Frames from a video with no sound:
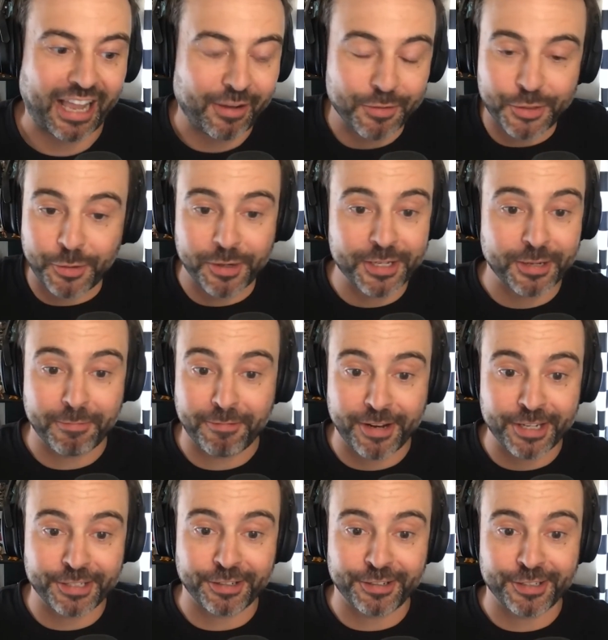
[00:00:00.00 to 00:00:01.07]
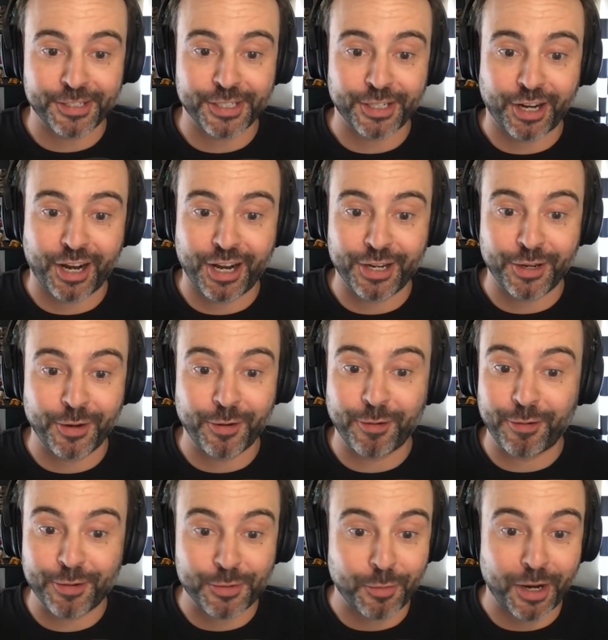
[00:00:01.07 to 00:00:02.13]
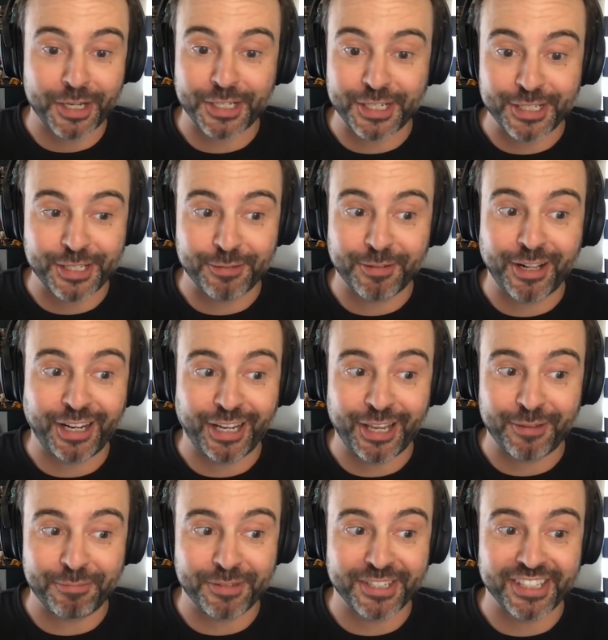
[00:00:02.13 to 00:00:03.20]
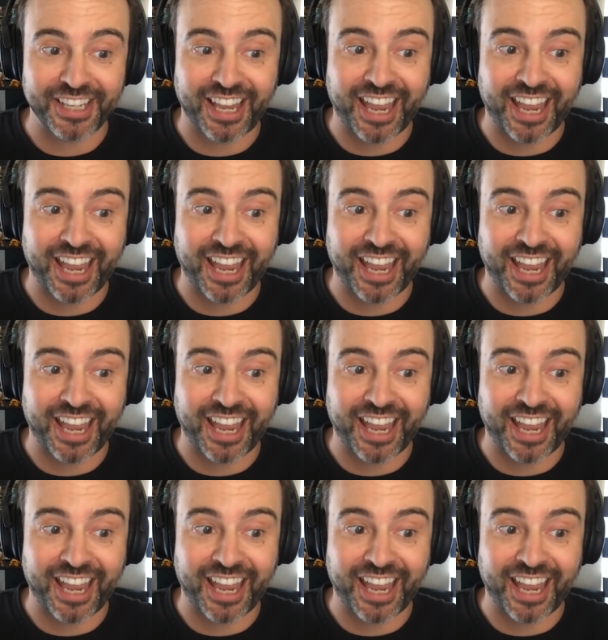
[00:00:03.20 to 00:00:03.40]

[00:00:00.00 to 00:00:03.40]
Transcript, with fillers: I was doing some research on you. I was watching some clips,